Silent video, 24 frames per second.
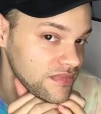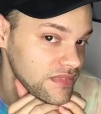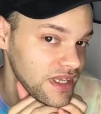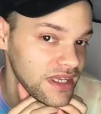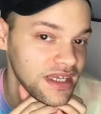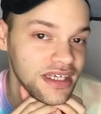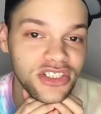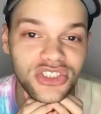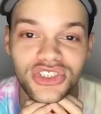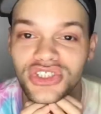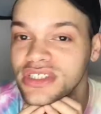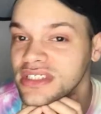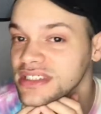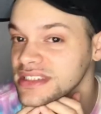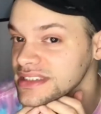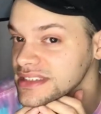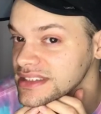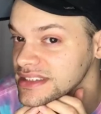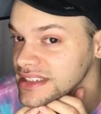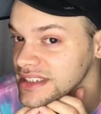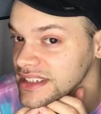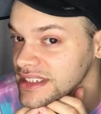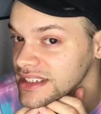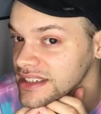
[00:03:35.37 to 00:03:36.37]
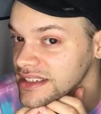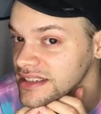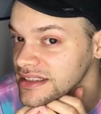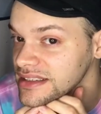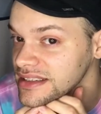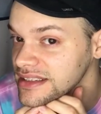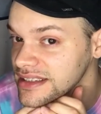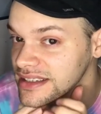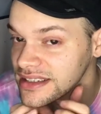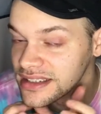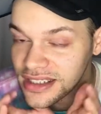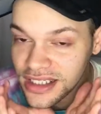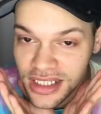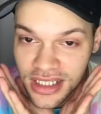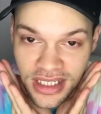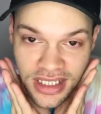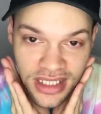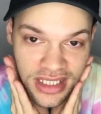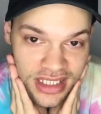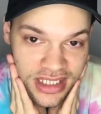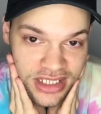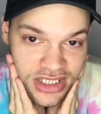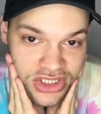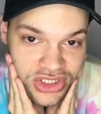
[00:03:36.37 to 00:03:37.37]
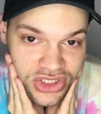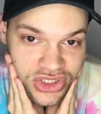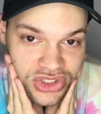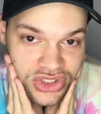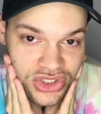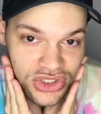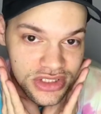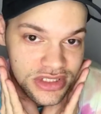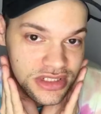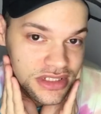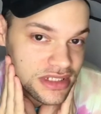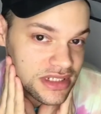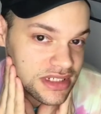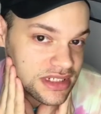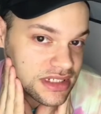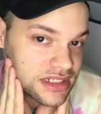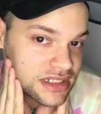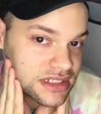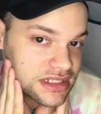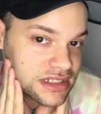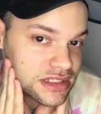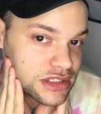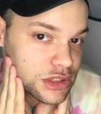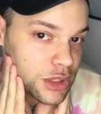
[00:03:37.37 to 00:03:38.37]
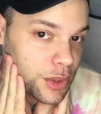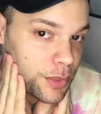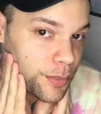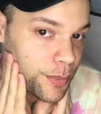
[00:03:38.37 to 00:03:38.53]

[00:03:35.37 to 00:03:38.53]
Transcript: As you can see, she is